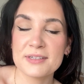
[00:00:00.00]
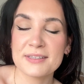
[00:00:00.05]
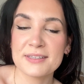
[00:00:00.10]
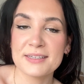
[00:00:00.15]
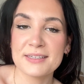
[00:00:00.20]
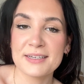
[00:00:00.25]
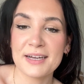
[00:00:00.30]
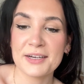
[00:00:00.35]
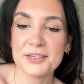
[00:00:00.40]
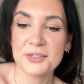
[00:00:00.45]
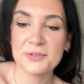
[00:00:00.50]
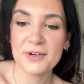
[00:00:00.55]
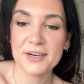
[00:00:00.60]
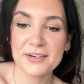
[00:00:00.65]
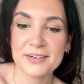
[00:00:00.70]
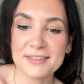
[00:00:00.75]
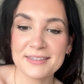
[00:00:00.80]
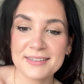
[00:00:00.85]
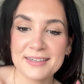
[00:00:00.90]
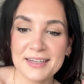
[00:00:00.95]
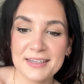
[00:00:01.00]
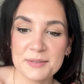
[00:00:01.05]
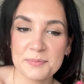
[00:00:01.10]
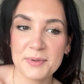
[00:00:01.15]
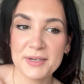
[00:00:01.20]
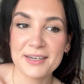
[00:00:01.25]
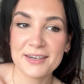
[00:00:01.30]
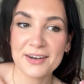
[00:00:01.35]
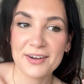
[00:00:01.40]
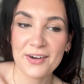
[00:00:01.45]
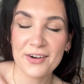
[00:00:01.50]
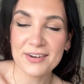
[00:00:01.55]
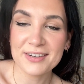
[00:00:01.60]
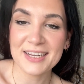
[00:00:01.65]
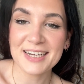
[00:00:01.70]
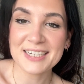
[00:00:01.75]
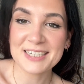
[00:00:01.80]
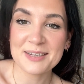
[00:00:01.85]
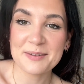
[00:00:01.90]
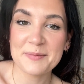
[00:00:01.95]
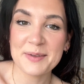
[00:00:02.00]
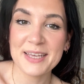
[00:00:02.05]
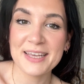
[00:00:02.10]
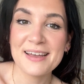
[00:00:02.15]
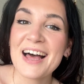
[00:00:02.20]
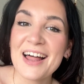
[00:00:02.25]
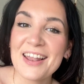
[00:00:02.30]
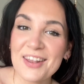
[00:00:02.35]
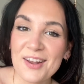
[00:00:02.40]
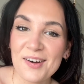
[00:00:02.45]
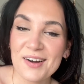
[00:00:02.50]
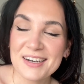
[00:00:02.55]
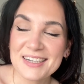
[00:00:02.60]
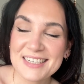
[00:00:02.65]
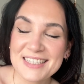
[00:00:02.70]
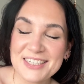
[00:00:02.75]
the tattoo artist has been contacting me a lot